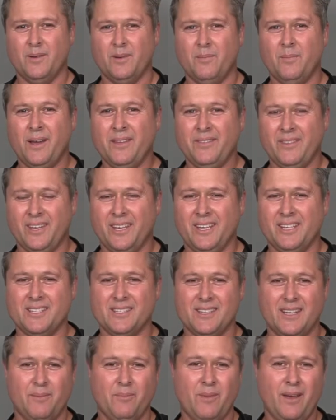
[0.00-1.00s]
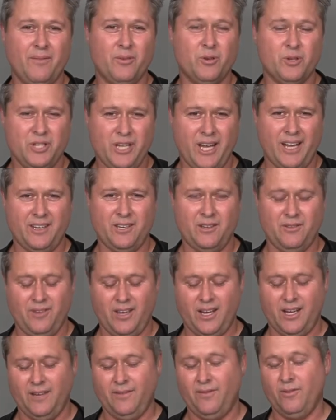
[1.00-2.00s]
Main thing is have a good chat to your
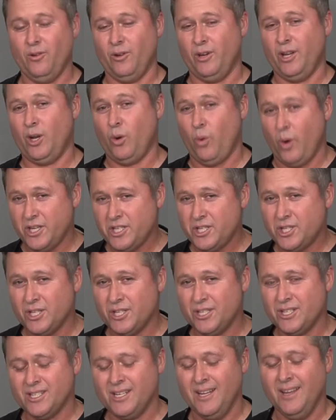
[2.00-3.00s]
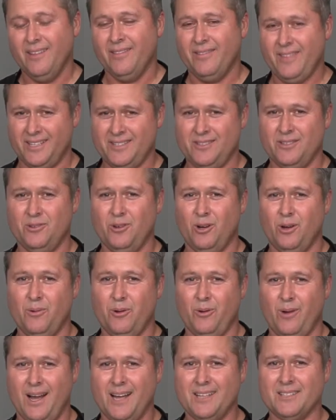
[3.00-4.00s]
vet. If you've got any questions, that's the time
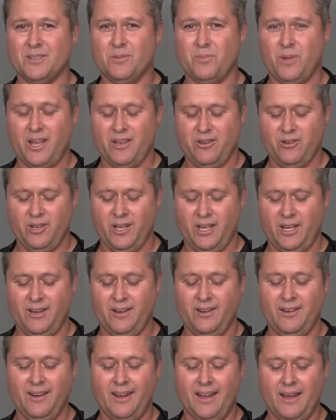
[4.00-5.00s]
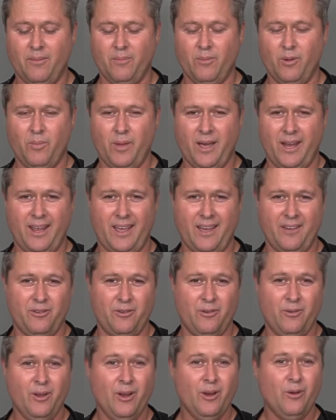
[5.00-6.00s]
to ask about your kitten, about how
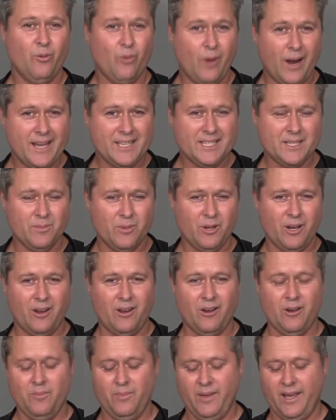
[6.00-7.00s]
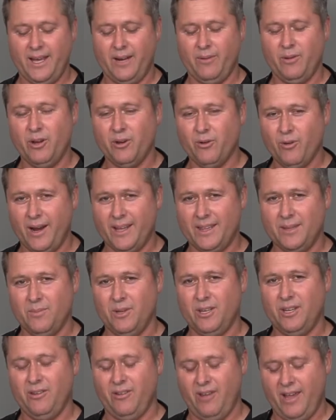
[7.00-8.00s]
to raise them at home, how to integrate them
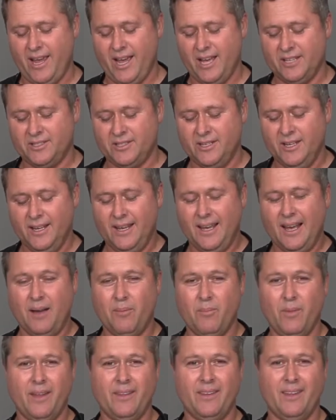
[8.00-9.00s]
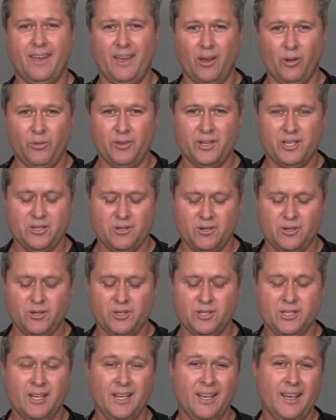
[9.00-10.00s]
into your house, and their health
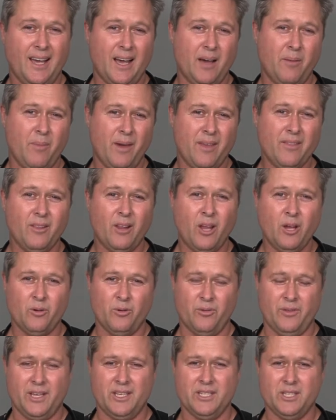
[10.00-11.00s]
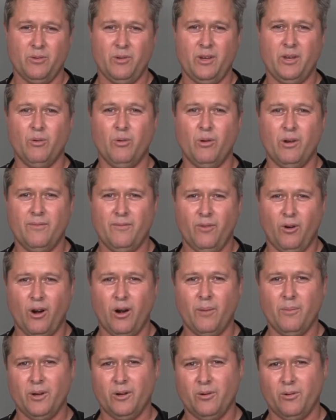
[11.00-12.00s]
issues, and the local things that are in your
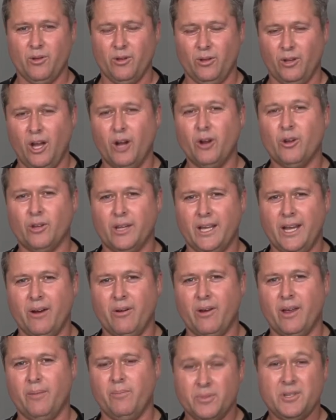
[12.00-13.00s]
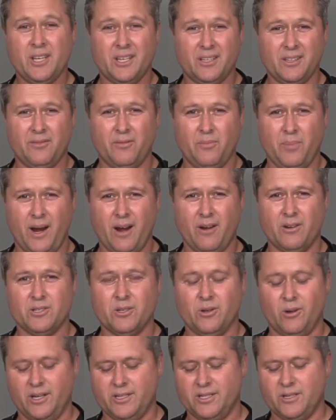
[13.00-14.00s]
environment or your local area. Particularly for
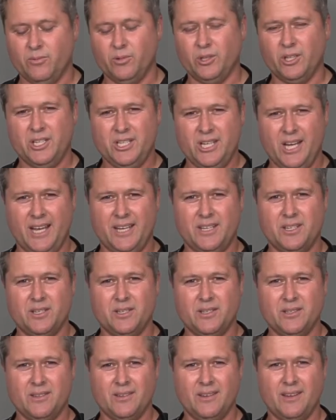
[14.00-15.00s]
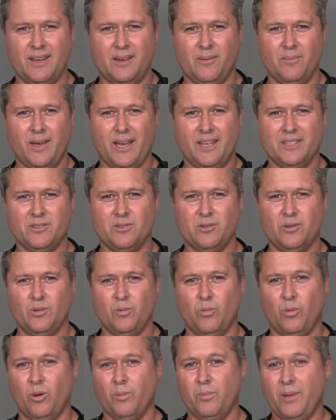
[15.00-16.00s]
parasites, it really changes as to
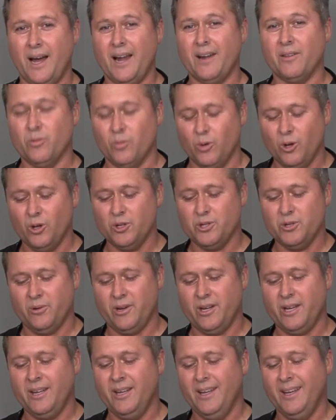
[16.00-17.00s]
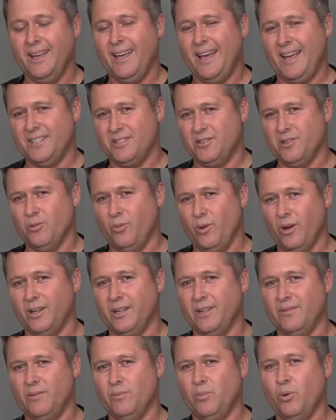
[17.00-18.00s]
what part of the world you're in, as to the
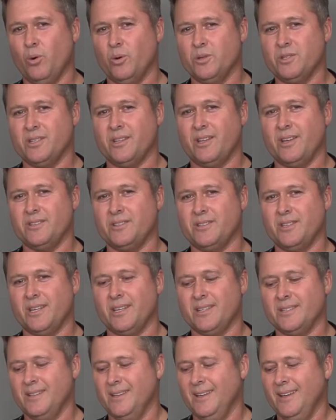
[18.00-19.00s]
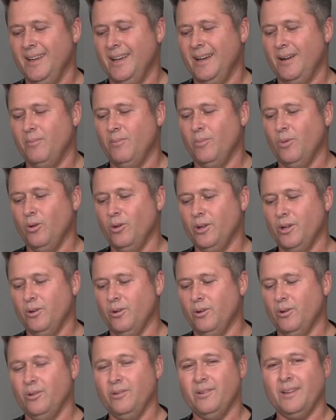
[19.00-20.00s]
relative importance of those things. All in
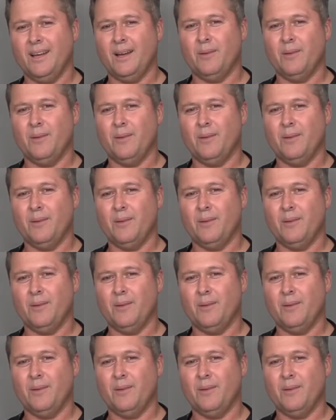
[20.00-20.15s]
all,